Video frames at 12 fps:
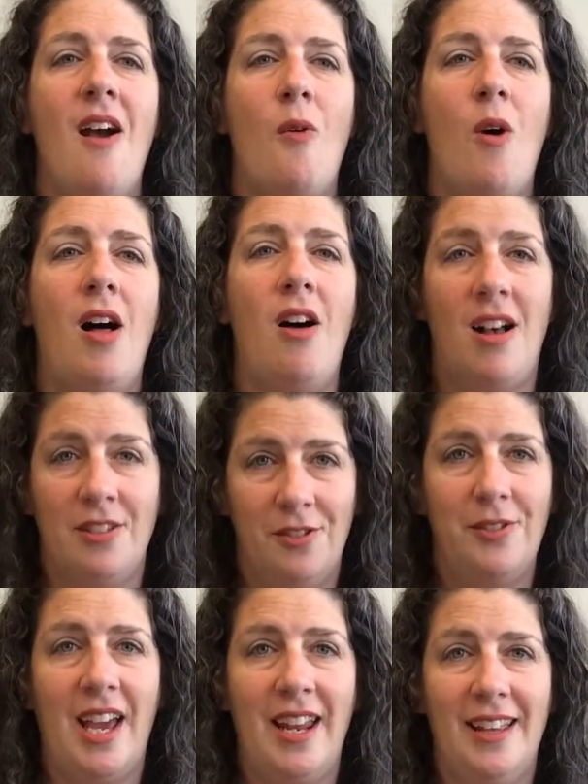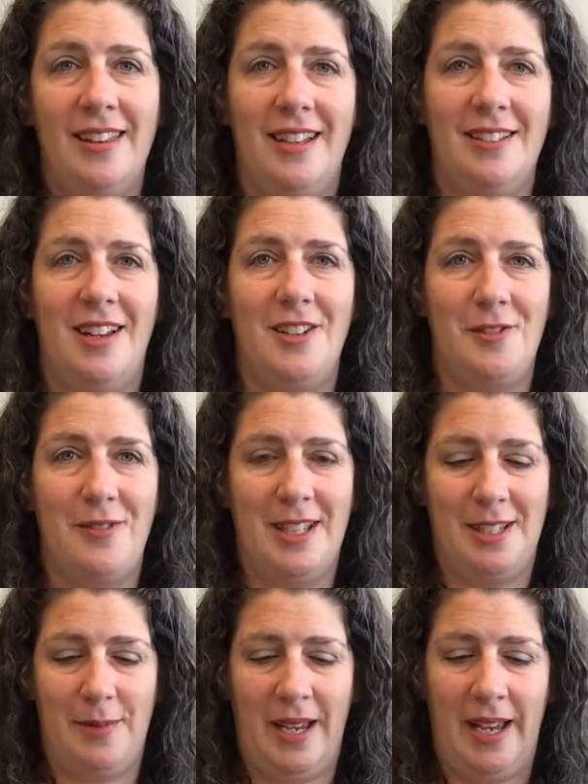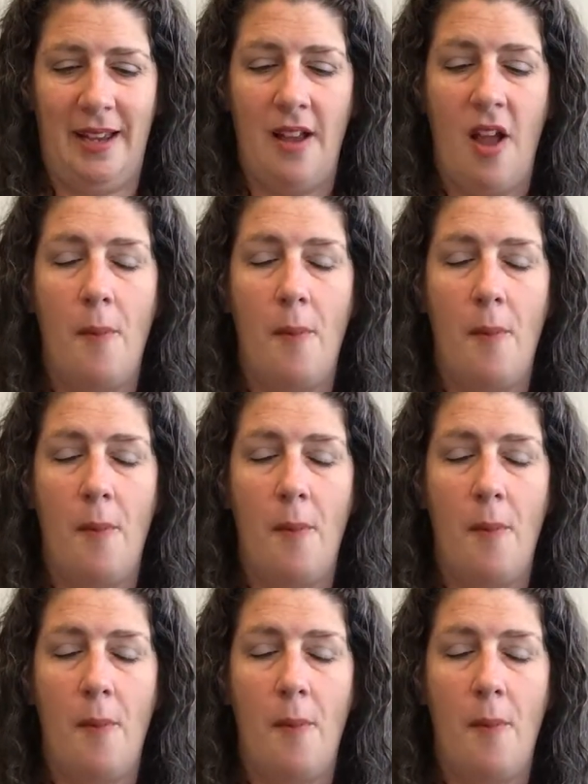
while also getting things on your resume,